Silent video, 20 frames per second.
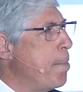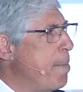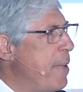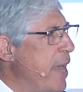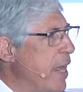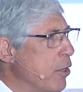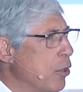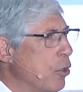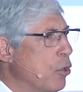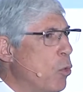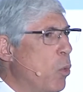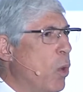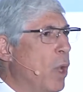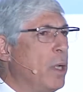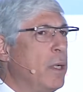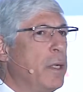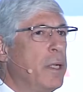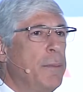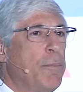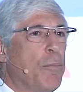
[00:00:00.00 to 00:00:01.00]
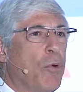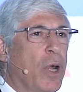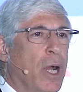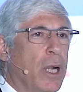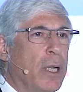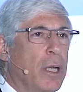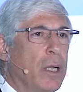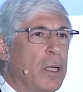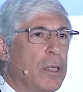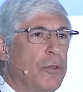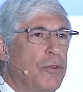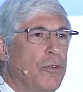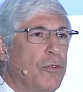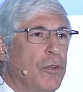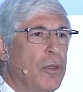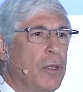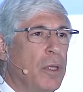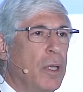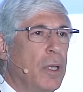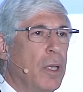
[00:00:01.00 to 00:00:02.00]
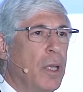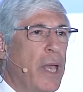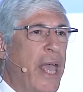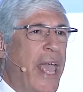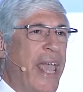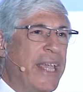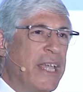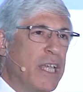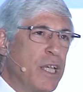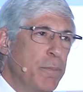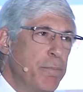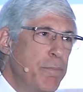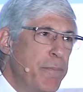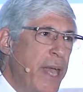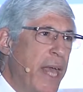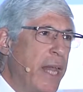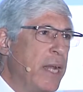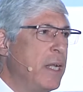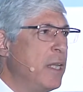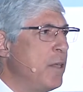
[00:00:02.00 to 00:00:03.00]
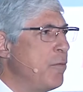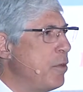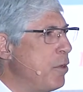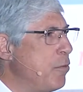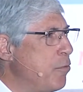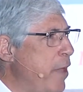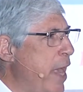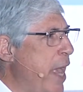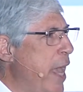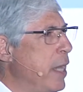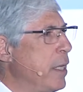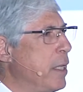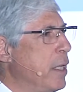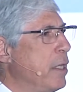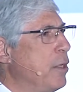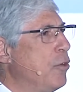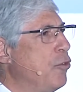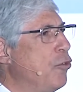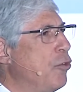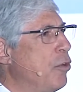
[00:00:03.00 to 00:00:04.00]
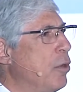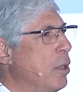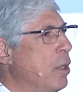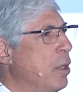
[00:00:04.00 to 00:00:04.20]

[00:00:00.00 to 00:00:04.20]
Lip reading: better quality products, a competitive advantage